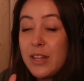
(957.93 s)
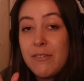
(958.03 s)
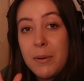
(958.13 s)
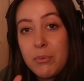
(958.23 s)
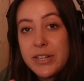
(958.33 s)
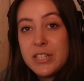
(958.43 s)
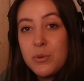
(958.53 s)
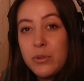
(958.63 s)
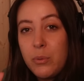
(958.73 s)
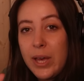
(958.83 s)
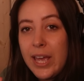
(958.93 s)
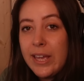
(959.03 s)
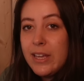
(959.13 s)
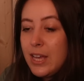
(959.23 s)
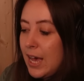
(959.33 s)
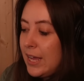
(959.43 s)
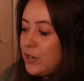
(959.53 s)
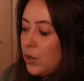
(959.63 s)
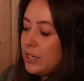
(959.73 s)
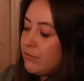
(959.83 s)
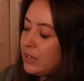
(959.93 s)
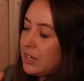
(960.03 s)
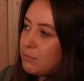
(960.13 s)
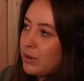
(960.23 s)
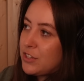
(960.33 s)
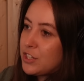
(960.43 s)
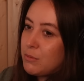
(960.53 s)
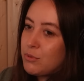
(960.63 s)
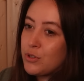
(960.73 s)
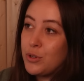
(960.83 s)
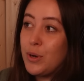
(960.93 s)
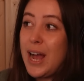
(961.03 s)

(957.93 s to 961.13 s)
they're vibrating all the way and not leaving any breath to come through,